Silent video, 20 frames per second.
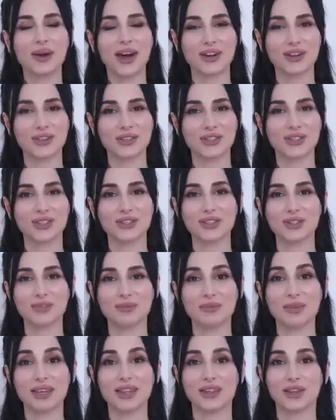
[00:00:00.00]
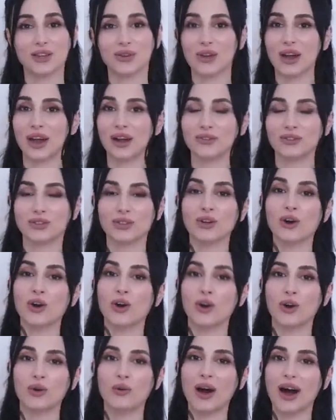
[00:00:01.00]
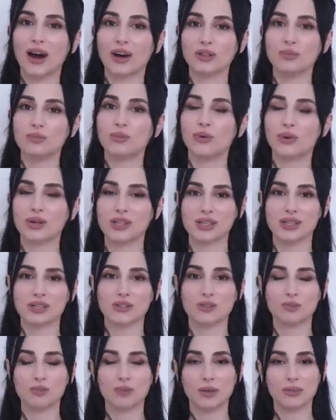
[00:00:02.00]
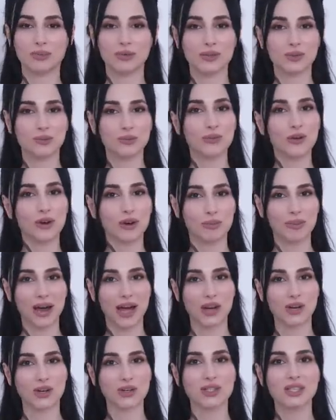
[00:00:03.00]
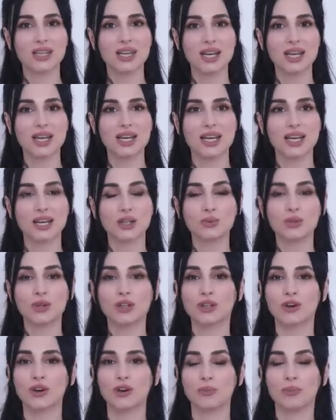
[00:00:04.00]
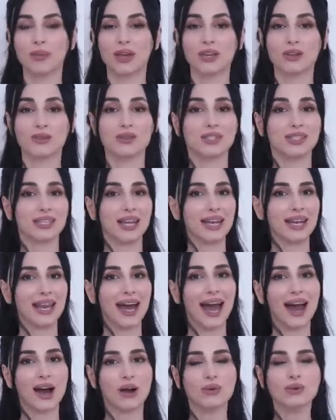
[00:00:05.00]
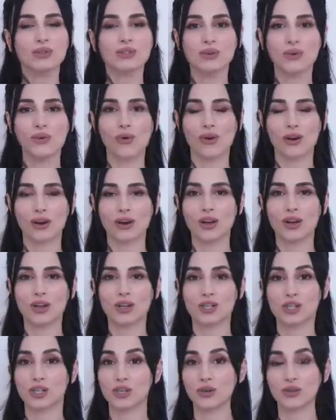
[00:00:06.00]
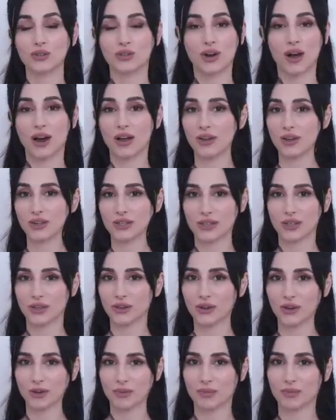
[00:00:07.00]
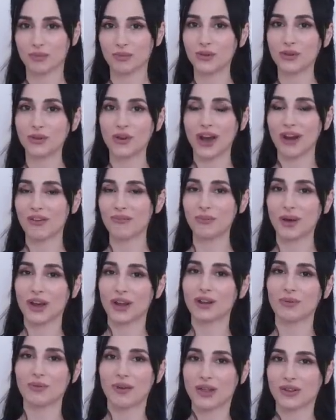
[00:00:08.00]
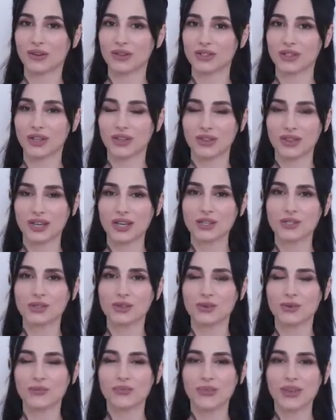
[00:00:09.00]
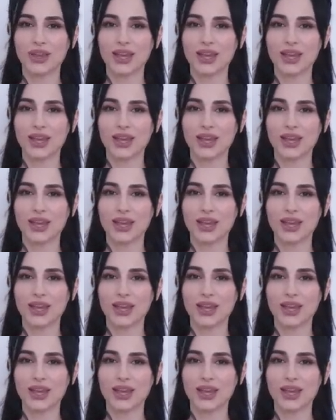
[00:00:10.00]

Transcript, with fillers: manners doesn't mean that you have to go around pointing to people's poor manners. It will not make you stand out or show to others that you have better manners than they do.